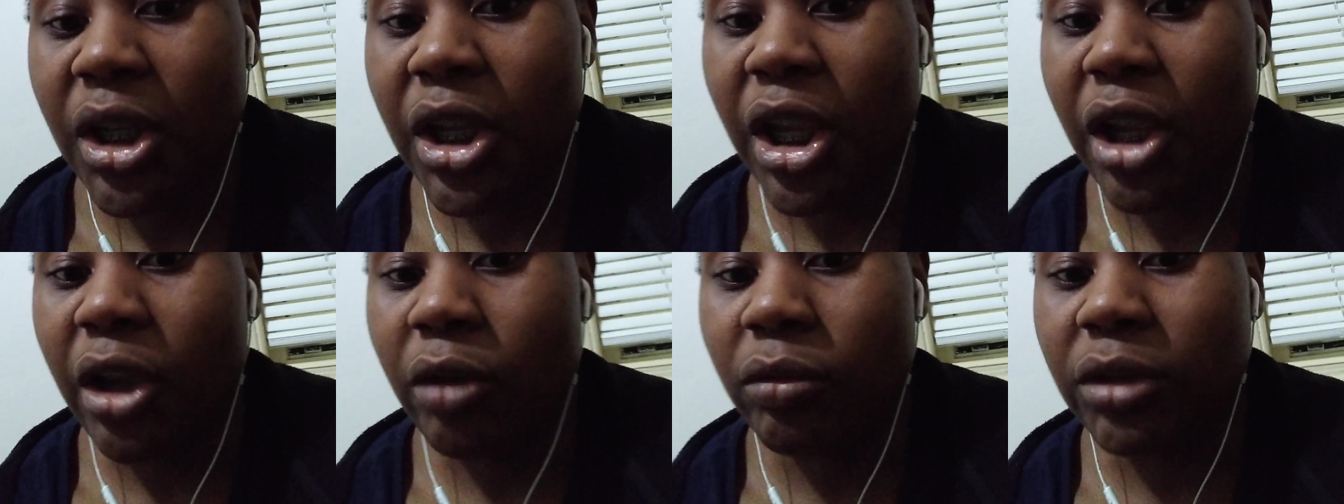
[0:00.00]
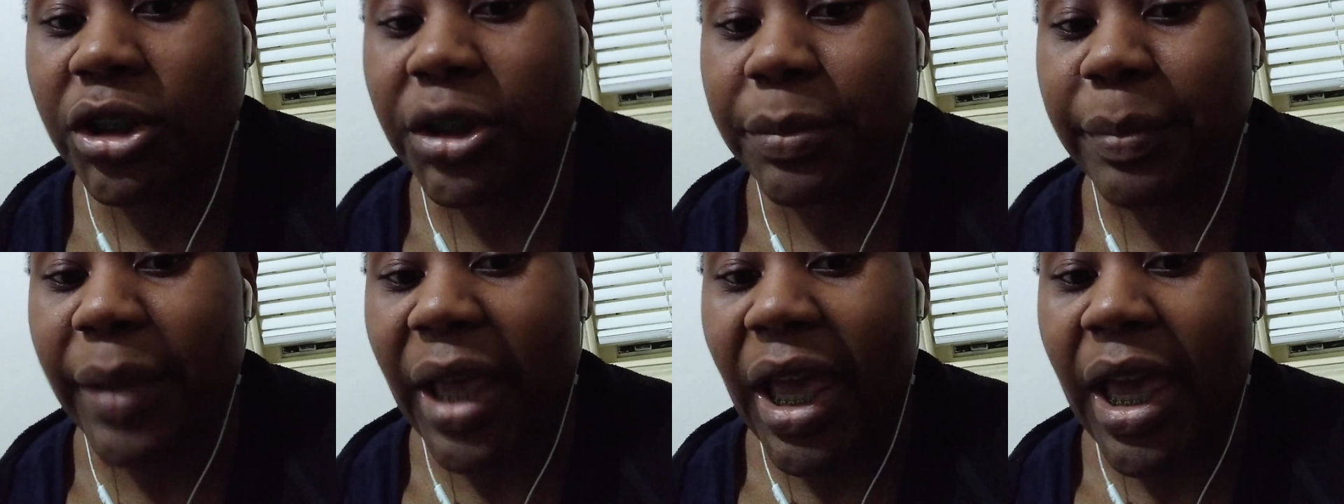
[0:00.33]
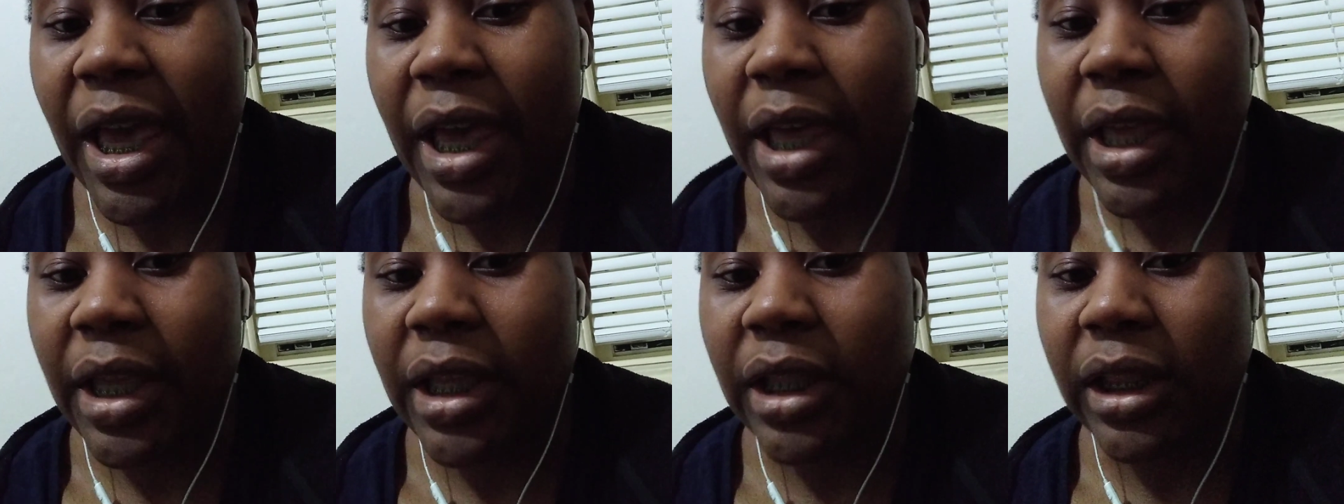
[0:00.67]
It was
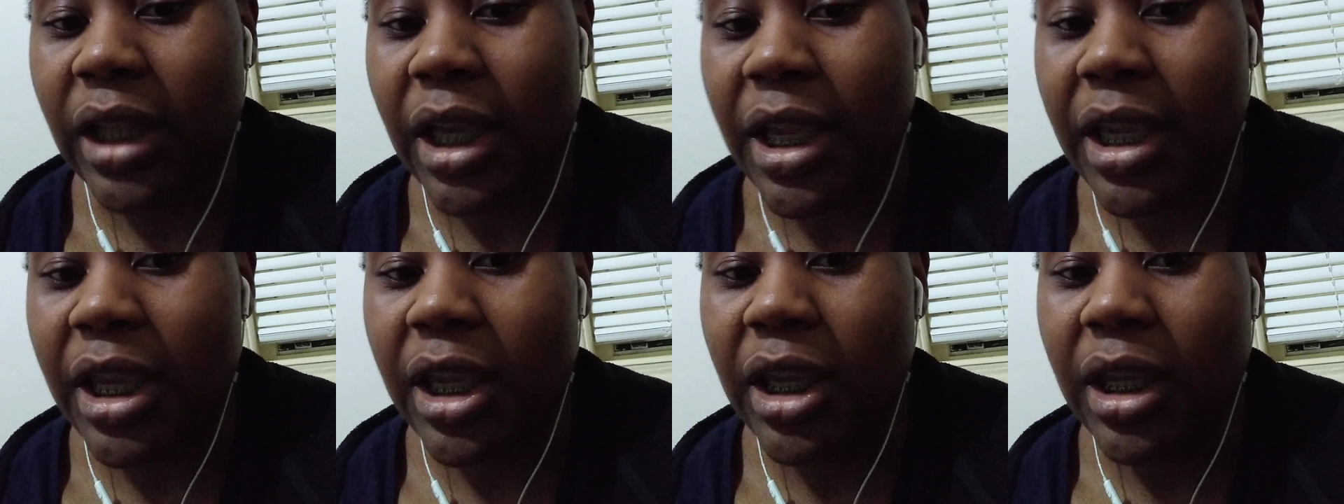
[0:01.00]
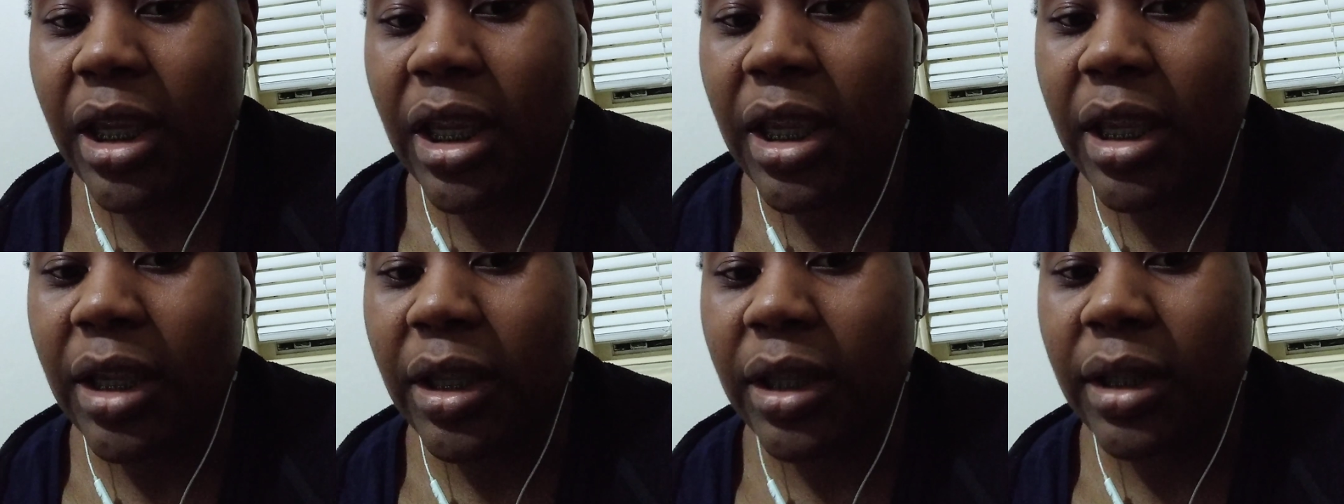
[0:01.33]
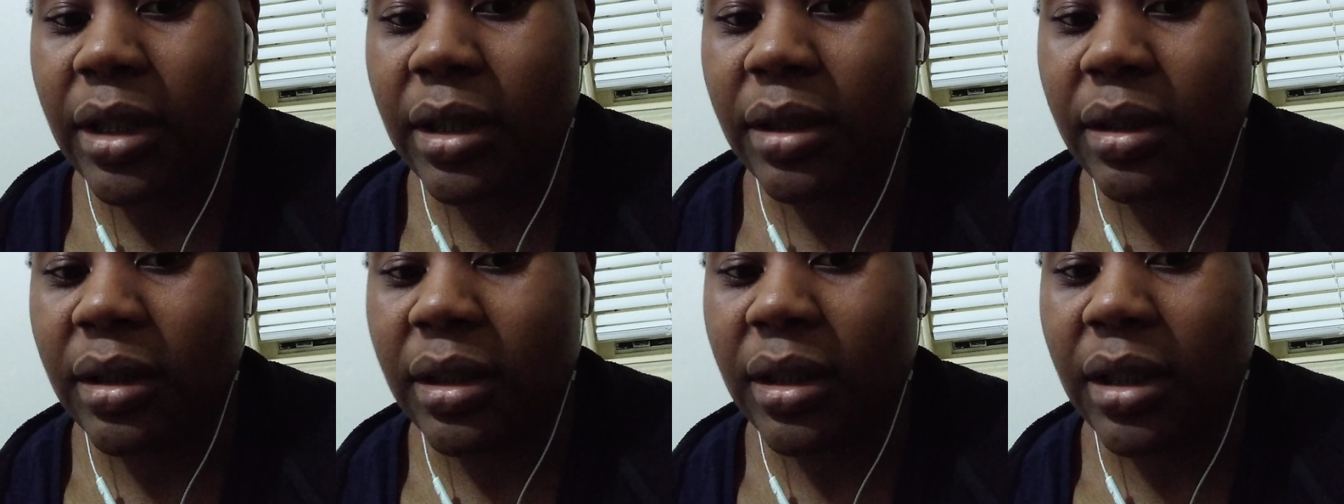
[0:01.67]
bad. Like,
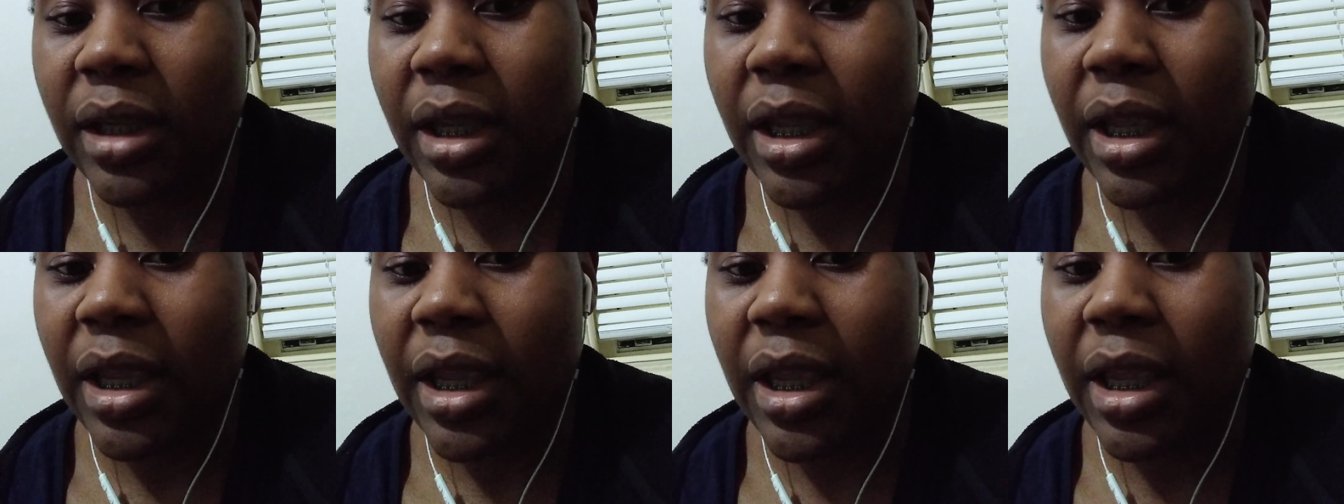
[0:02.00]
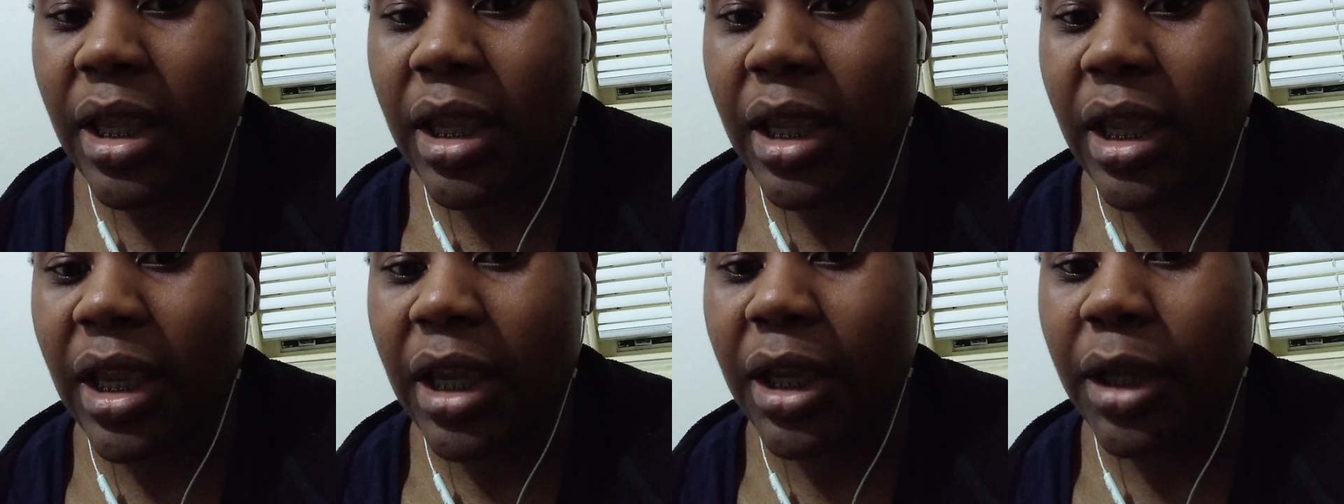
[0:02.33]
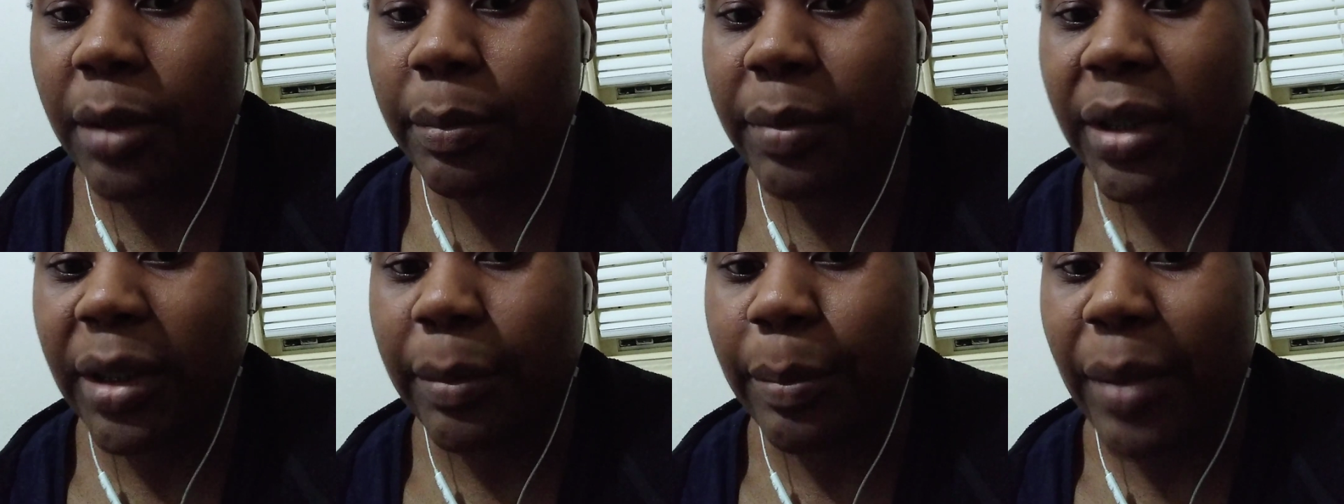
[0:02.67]
it
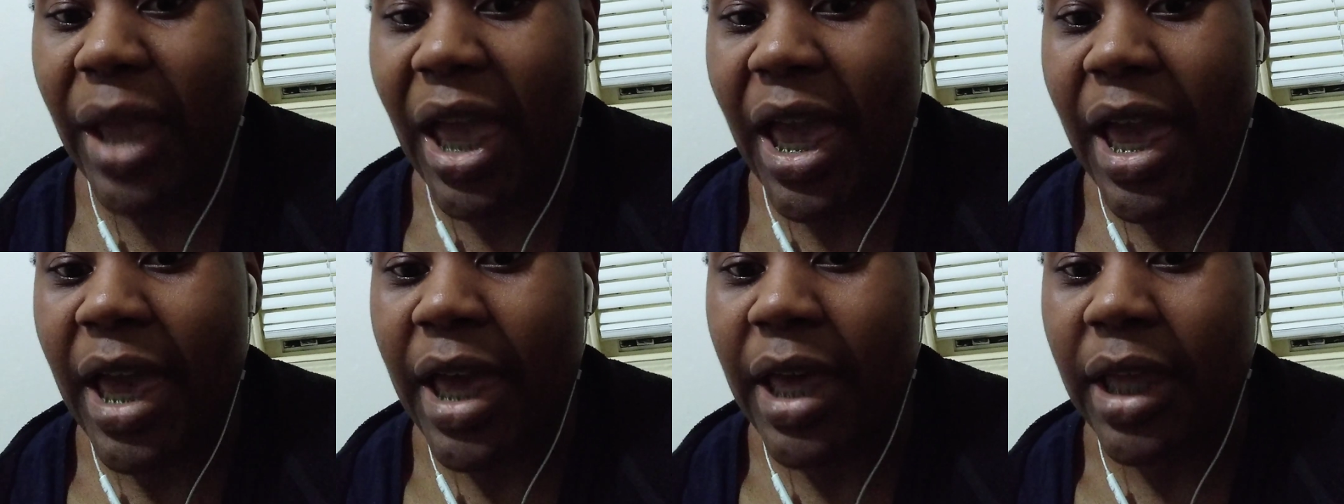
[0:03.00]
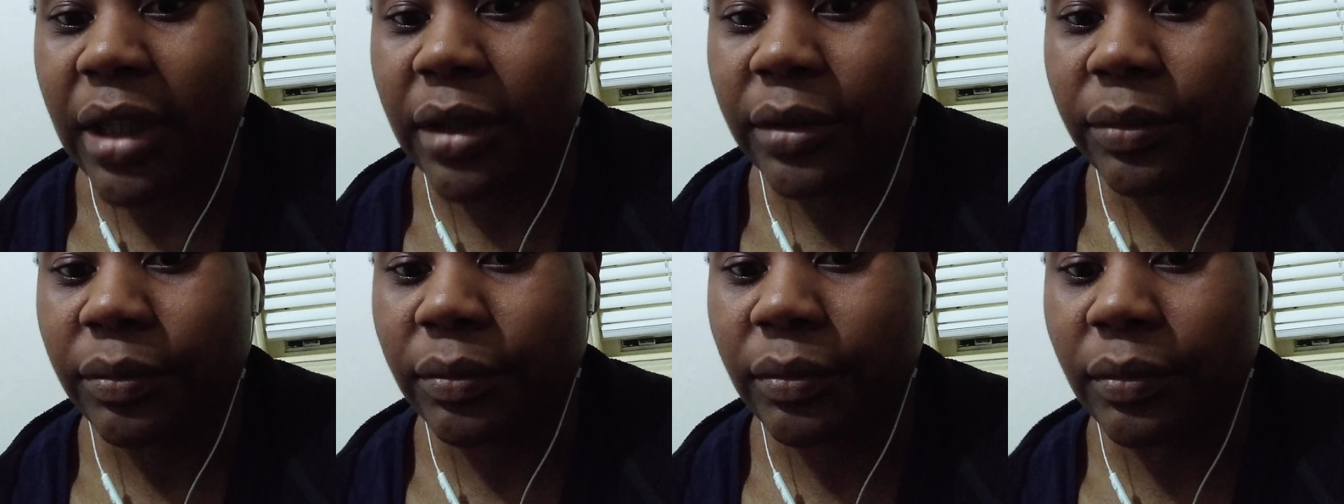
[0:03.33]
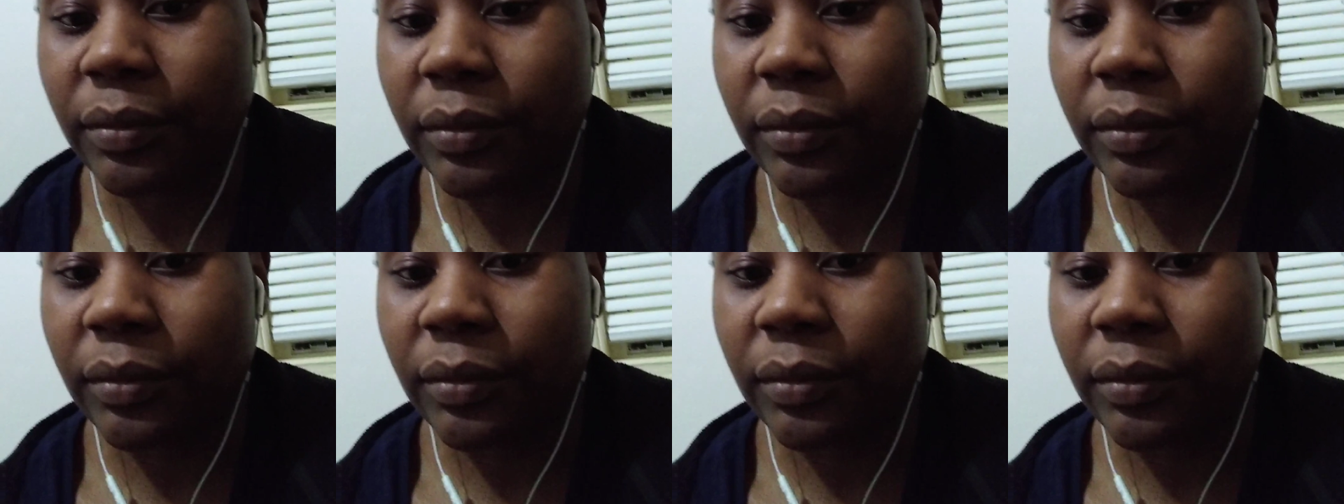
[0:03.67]
could be bad.